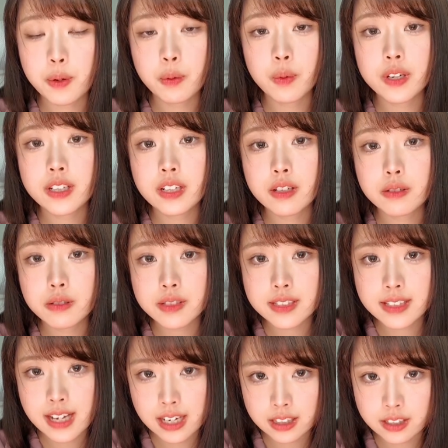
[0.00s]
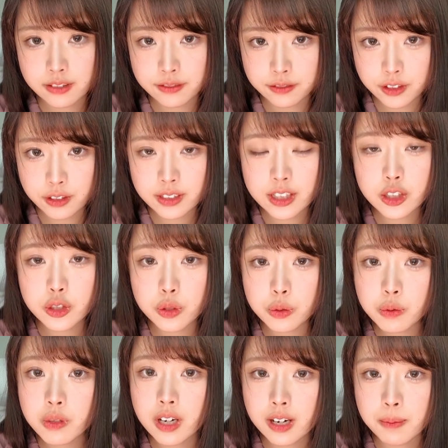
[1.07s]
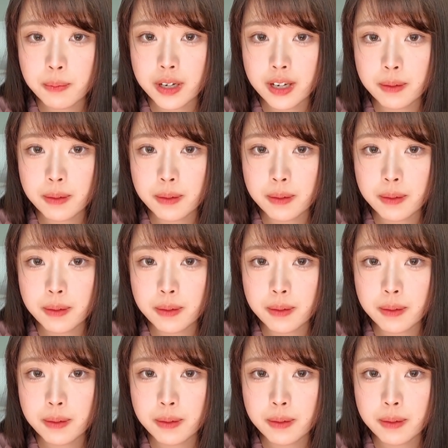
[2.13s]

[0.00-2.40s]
But when those negative feelings do come